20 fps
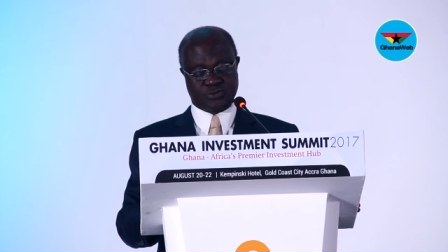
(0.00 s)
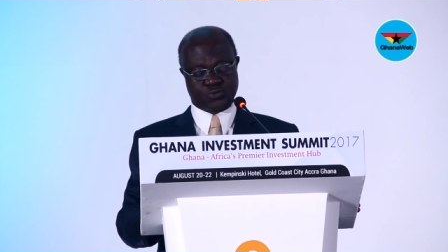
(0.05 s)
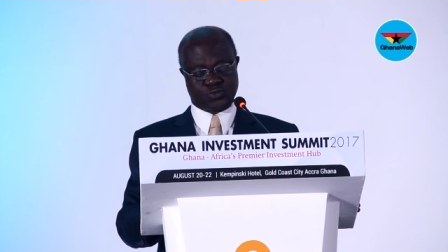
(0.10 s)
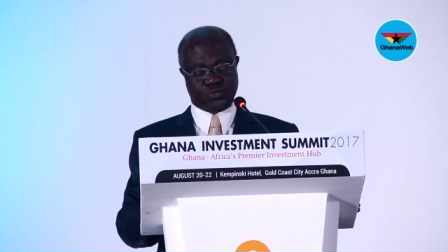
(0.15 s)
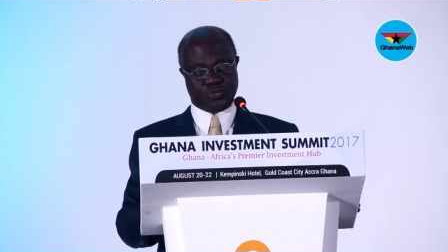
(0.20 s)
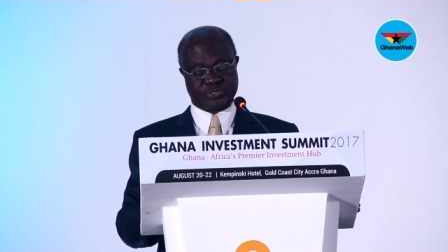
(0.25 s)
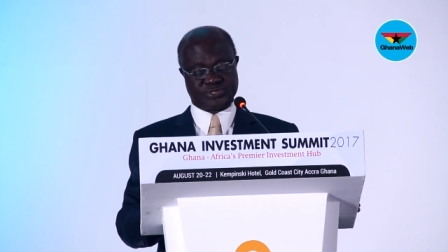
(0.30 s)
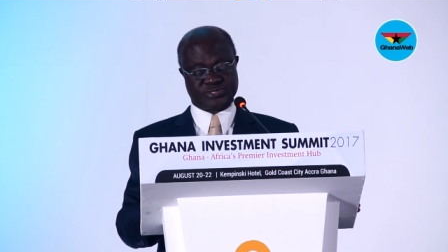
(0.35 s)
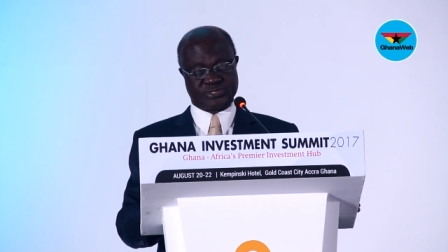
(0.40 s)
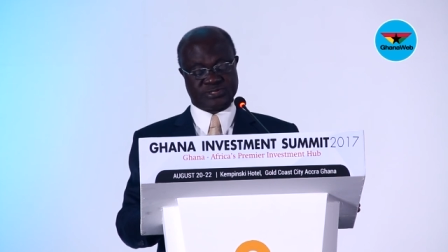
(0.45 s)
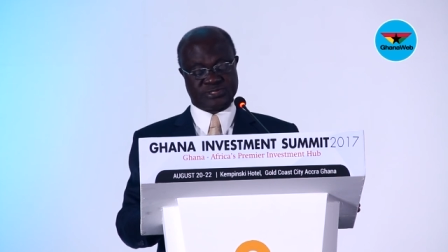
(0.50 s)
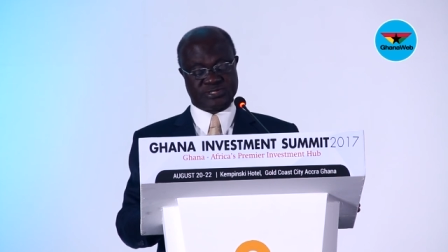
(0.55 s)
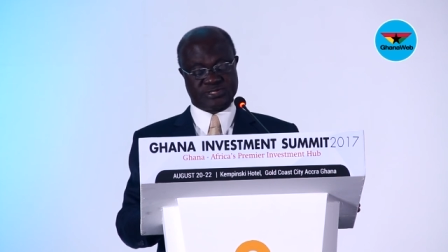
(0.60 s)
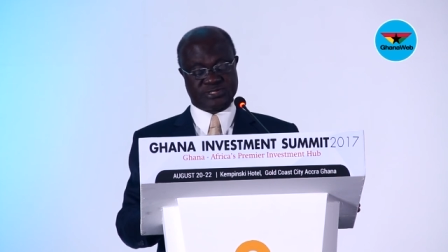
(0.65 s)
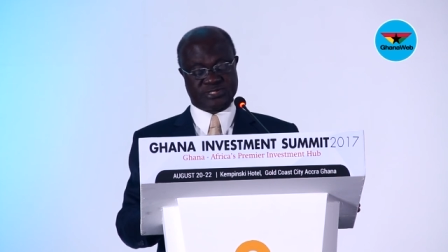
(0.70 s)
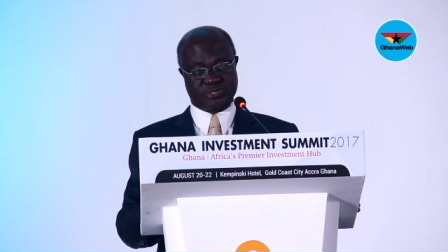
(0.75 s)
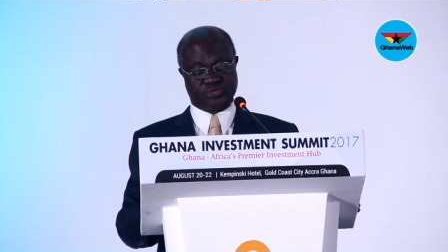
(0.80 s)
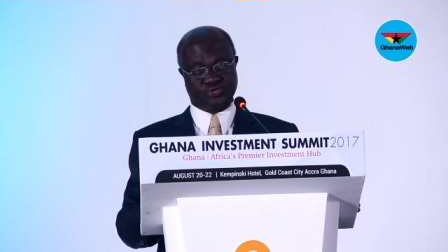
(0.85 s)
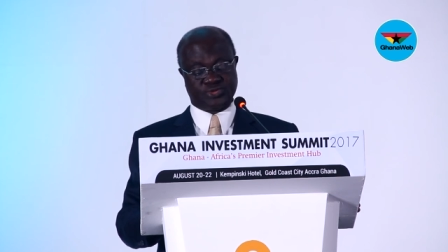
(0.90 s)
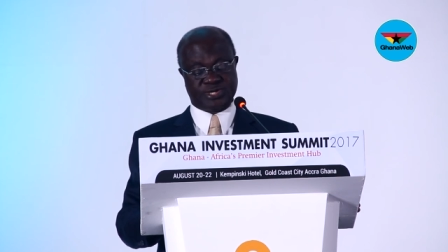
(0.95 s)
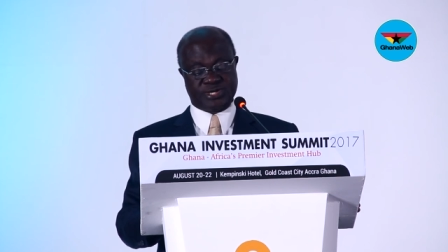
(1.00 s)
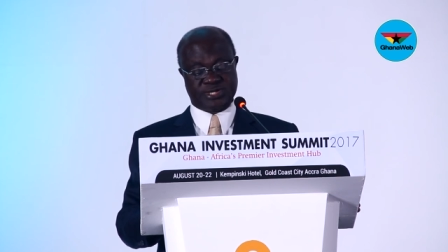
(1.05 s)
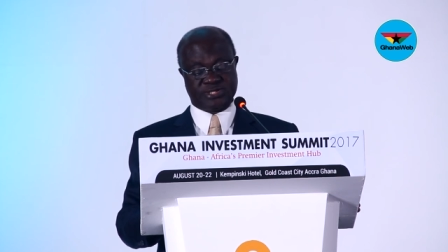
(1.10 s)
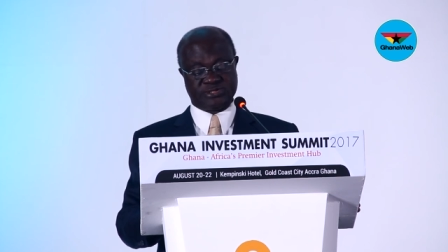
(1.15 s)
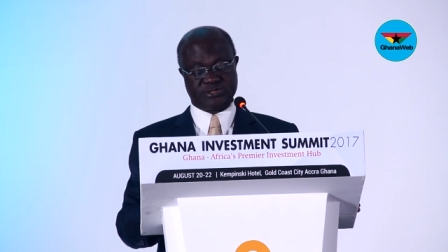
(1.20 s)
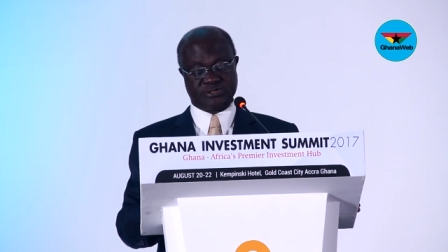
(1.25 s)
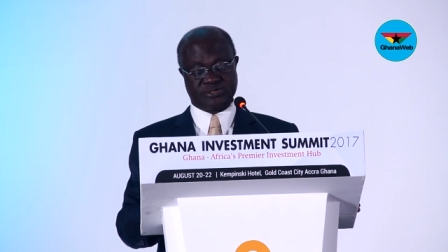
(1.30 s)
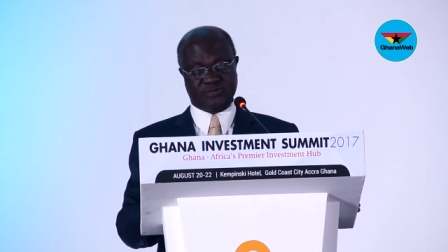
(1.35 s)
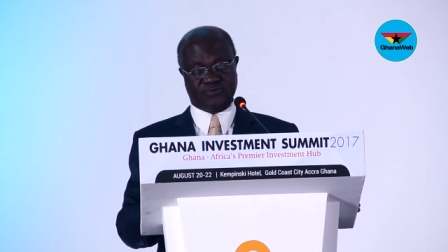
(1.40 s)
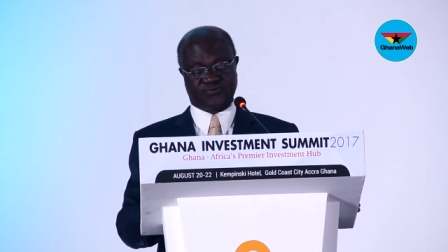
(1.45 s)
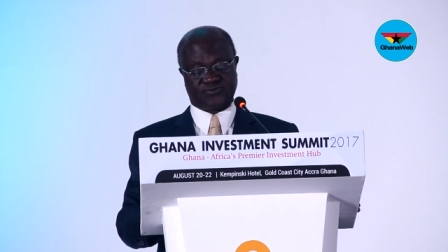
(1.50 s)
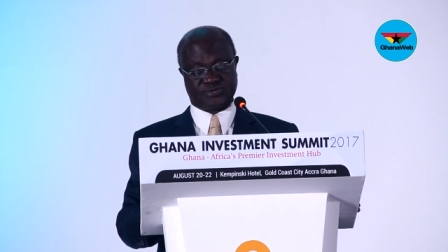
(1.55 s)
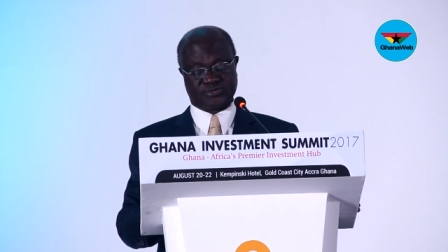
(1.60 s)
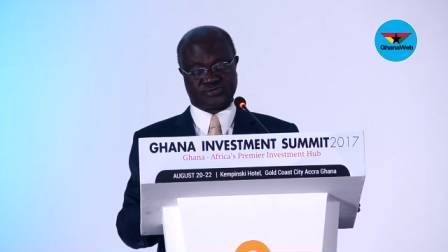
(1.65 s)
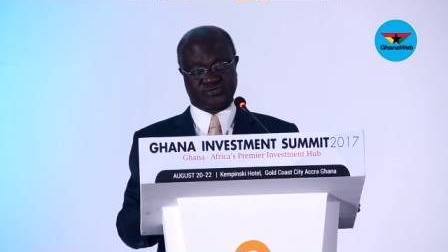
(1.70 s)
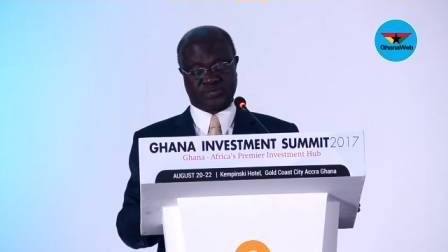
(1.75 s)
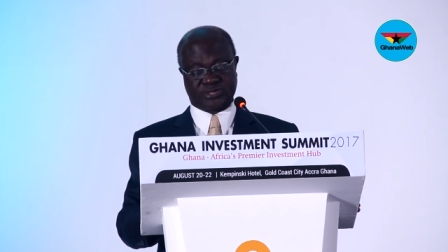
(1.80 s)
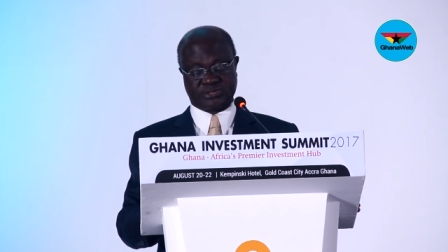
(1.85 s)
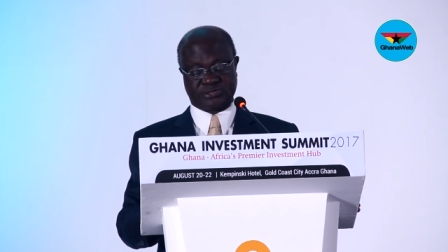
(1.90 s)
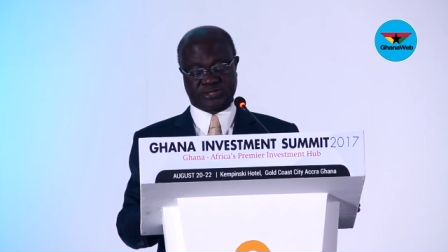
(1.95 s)
questioning the drainage
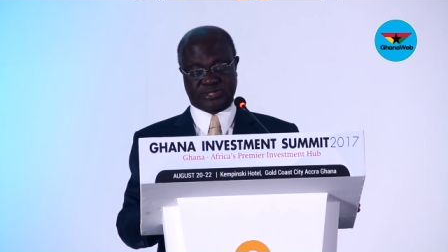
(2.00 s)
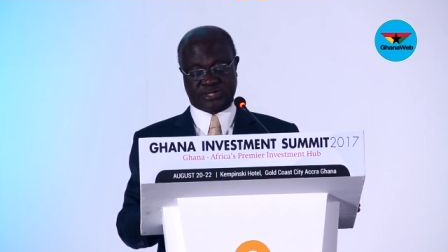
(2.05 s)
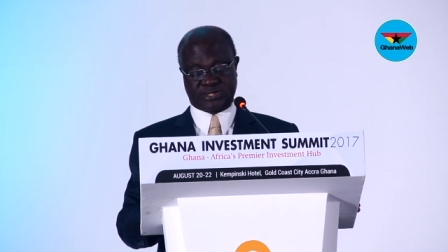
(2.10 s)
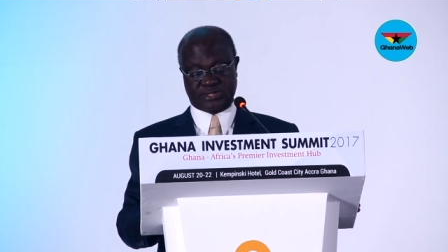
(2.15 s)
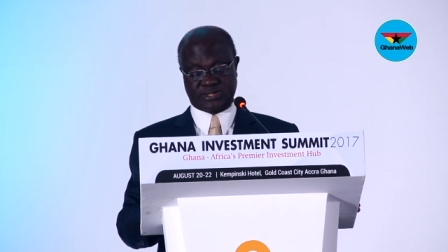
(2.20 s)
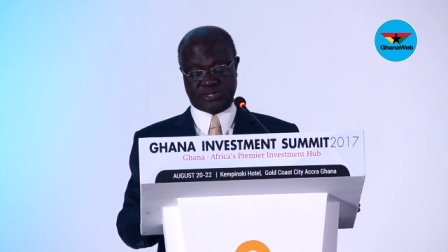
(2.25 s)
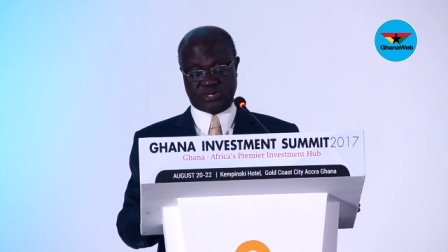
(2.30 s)
infrastructure,